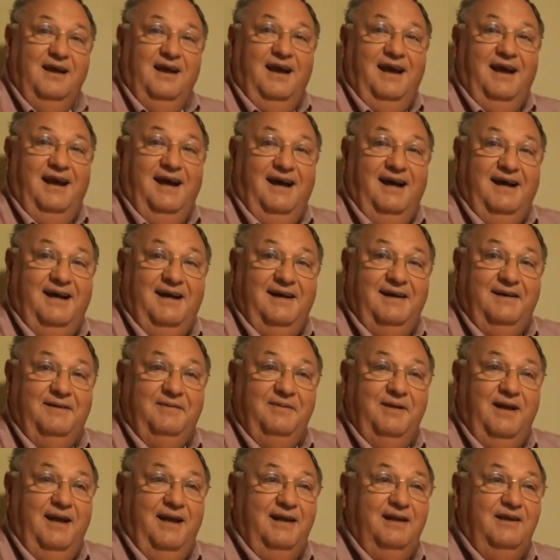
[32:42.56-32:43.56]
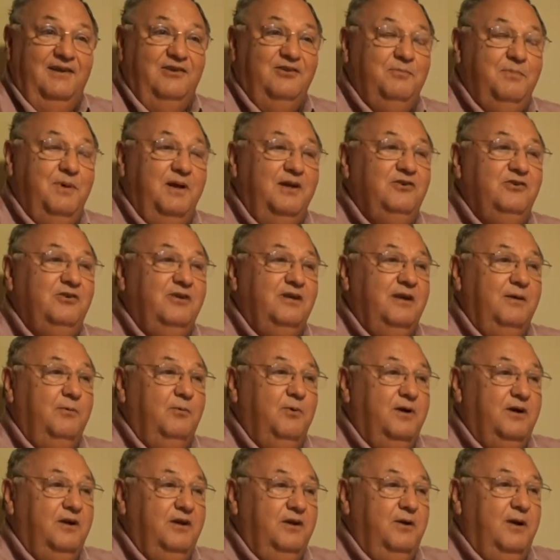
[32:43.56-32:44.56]
Uh, and especially
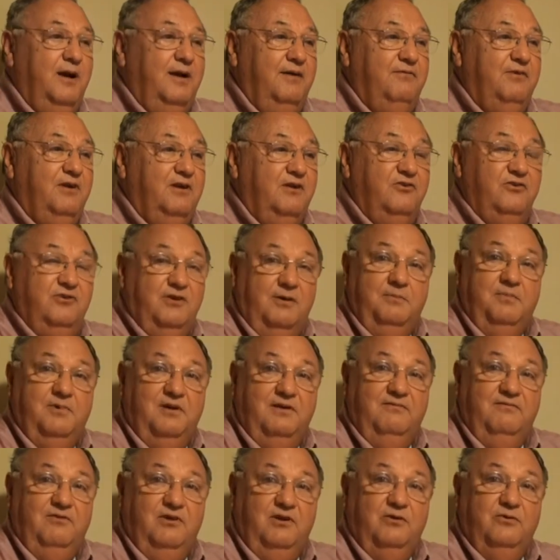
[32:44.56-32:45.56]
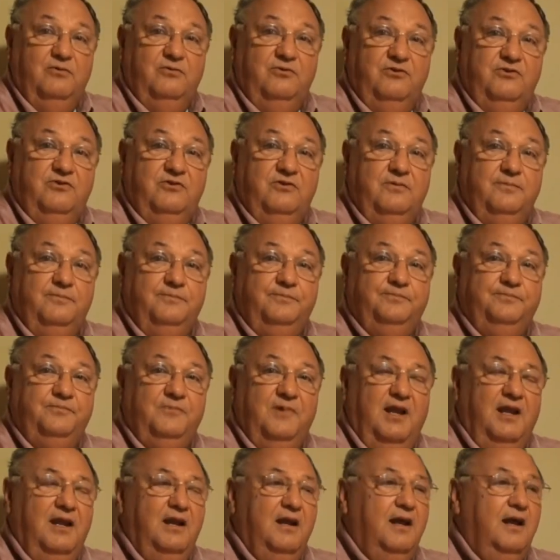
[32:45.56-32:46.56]
where you have consumptive use.
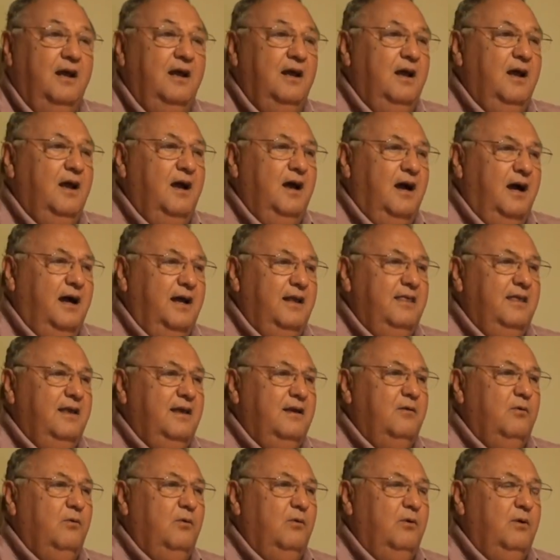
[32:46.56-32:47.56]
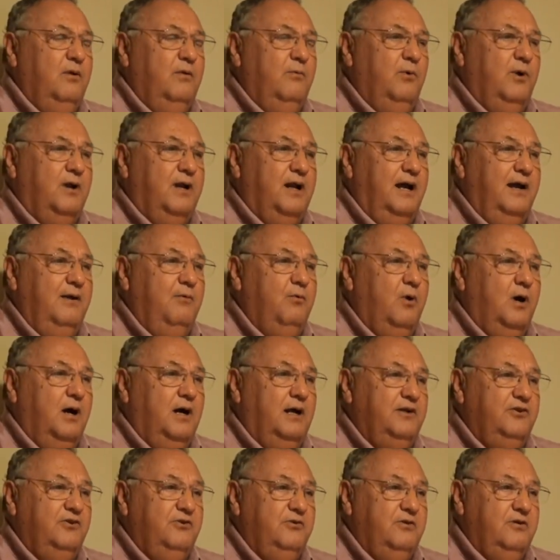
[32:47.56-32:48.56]
And uh, I think what I
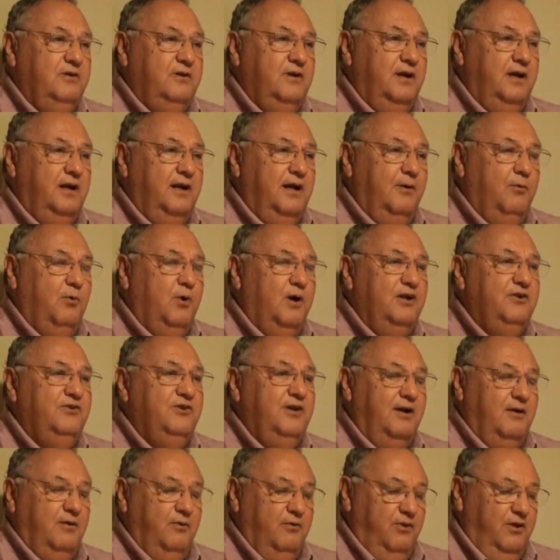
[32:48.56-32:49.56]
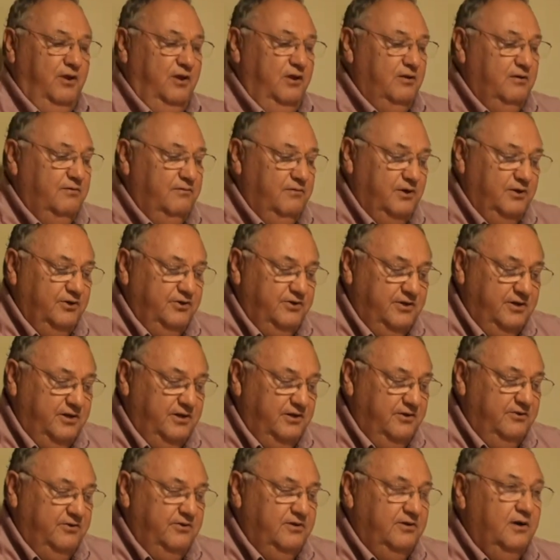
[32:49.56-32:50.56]
watch, and I watch how the
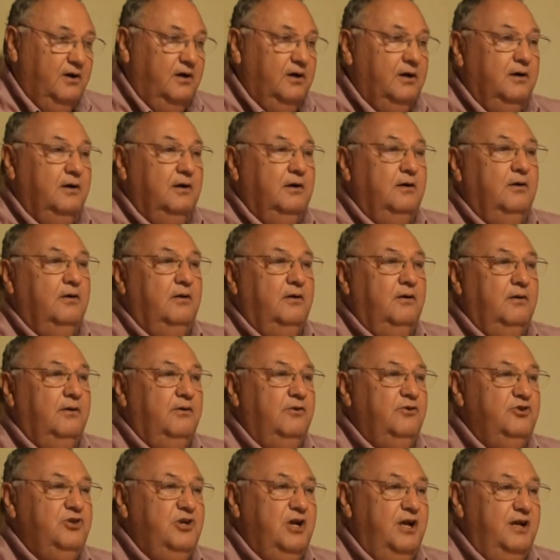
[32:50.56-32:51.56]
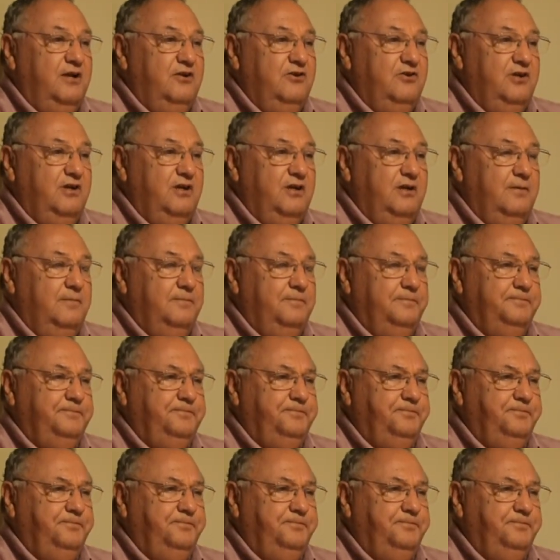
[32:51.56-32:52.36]
universities are changing.